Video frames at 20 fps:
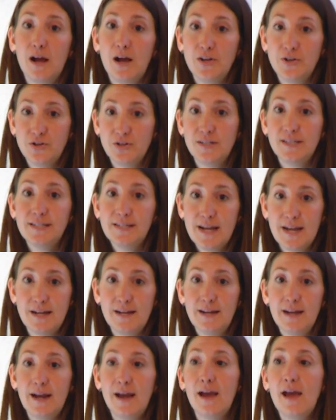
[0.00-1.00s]

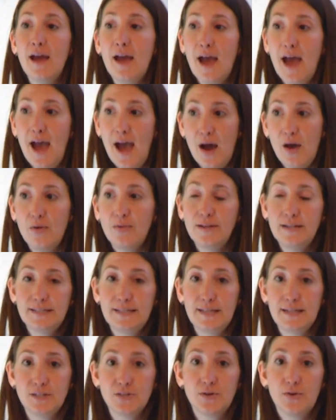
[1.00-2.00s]
understanding how these
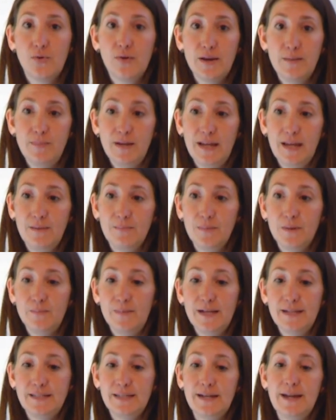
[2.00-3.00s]
things are going to be
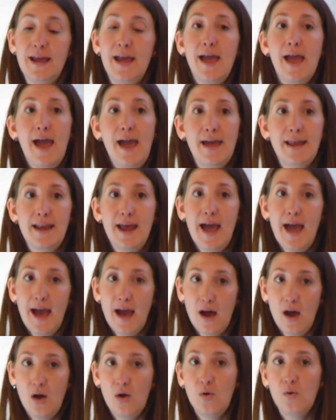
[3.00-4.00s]
implemented and
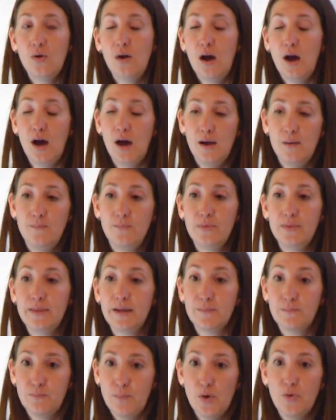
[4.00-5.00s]
how
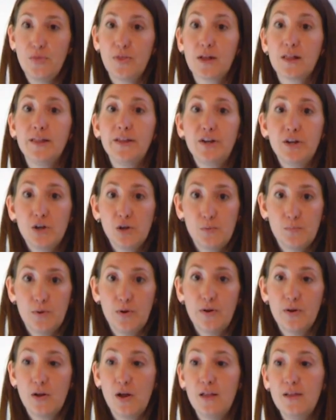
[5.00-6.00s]
both the clinical
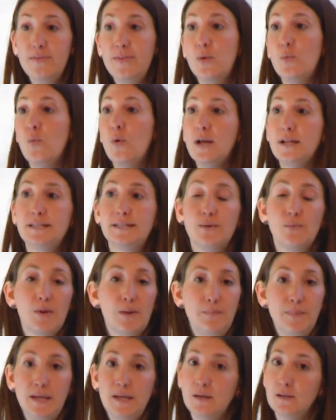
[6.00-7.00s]
protocol and then what
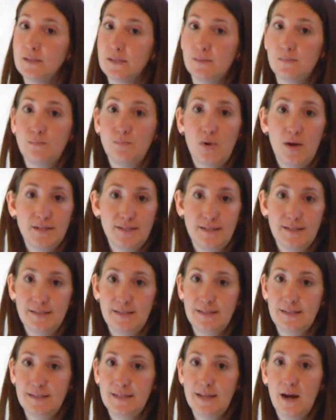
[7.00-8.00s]
appeals
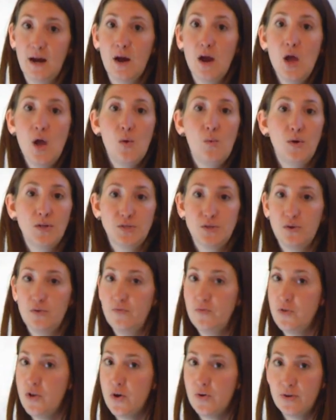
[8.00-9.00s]
process is there, what sort
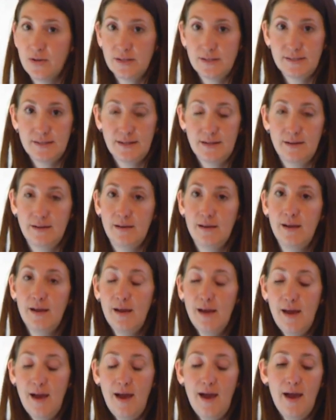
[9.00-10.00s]
of notice and
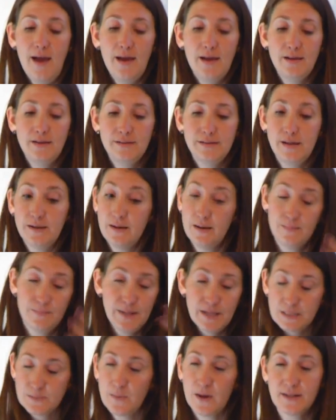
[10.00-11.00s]
an
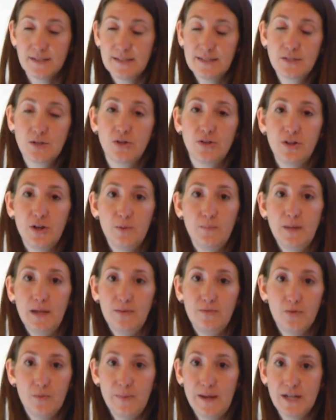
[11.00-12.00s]
appeals process could there
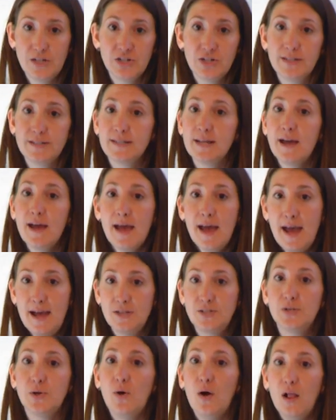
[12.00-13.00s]
be for patients.
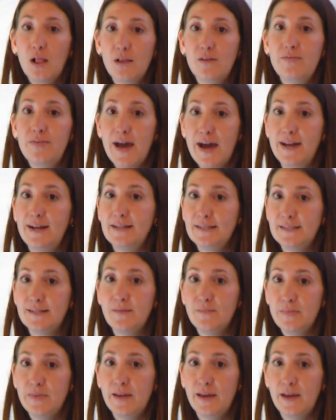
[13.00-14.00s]
And so all of that is
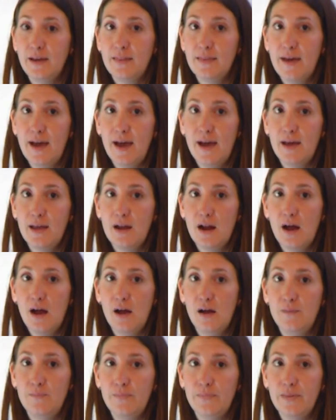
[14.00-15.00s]
something that
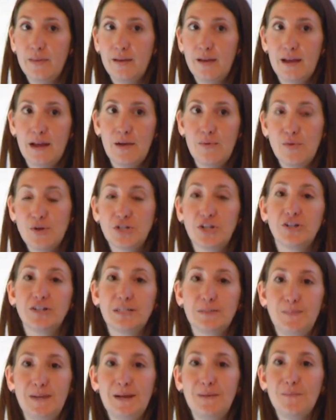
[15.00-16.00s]
I wish I
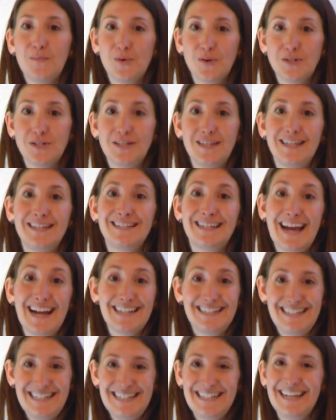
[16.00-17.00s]
could speak more to the
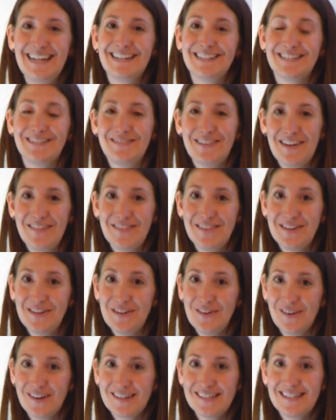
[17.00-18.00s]
exact details of the
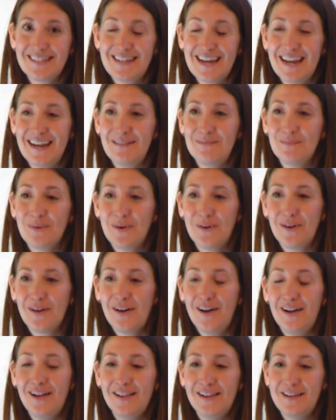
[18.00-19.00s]
New York State
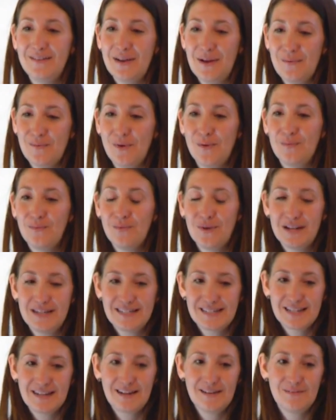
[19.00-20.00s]
protocol and
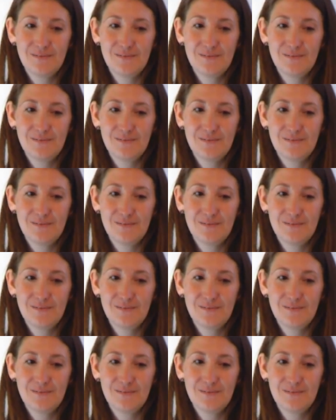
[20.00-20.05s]
but